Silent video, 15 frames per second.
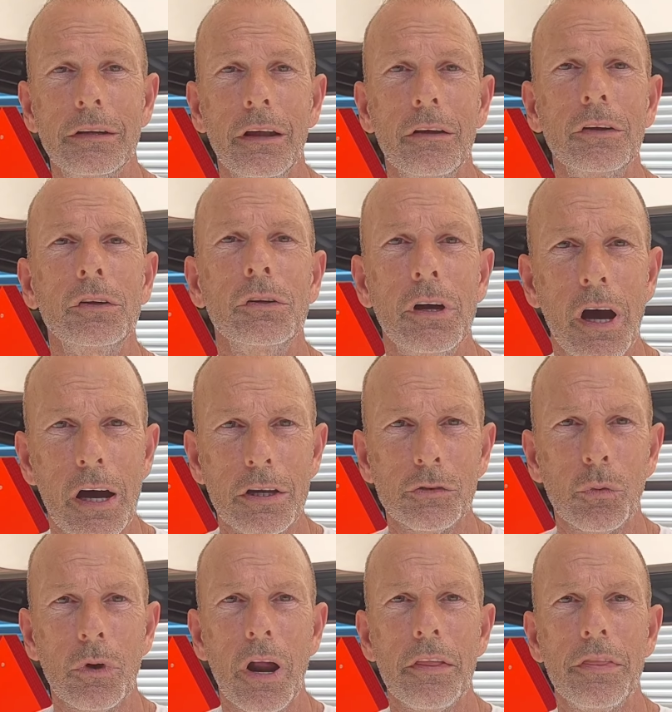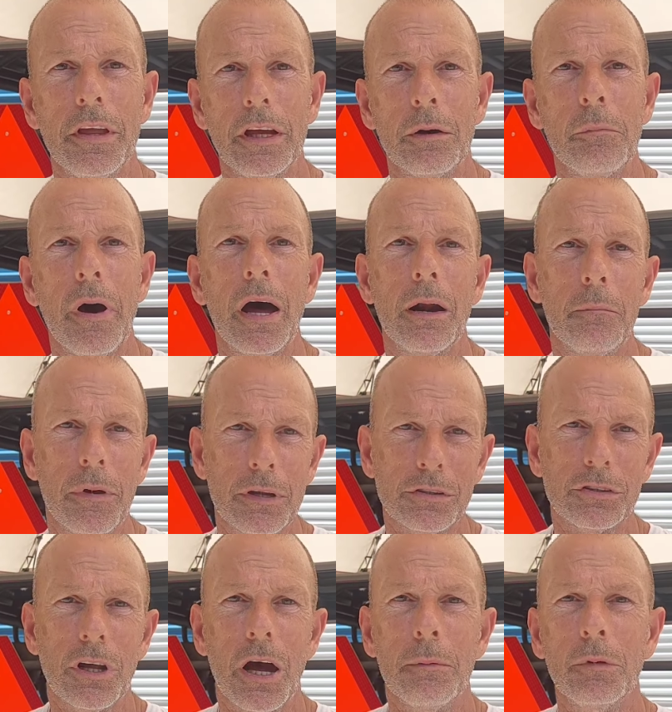tell you guys what I think about them
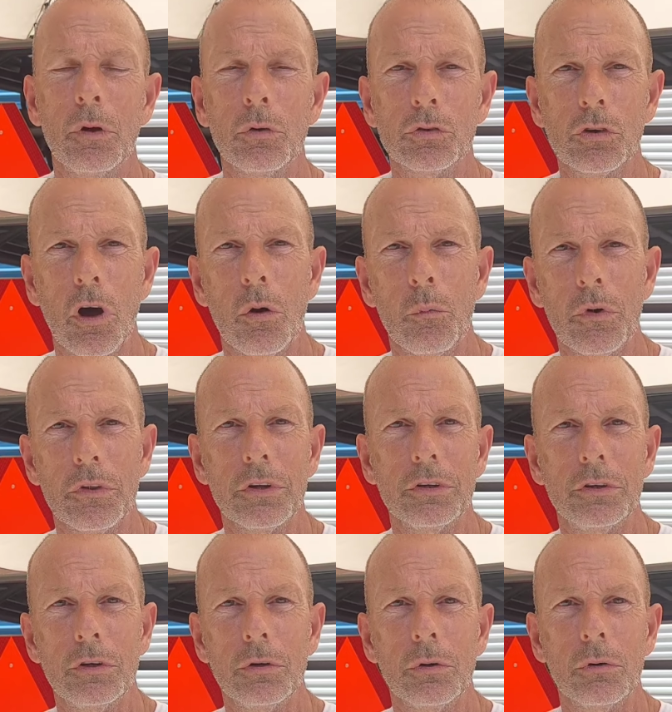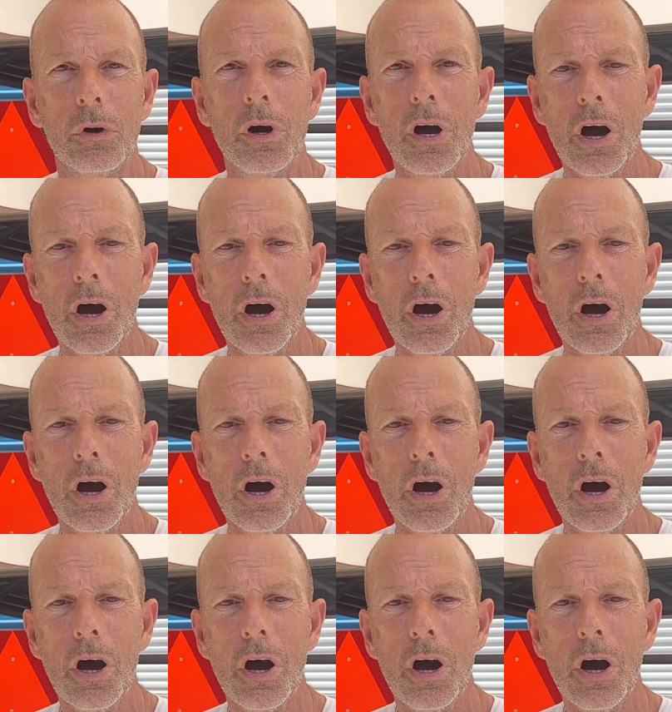as time goes on with it too.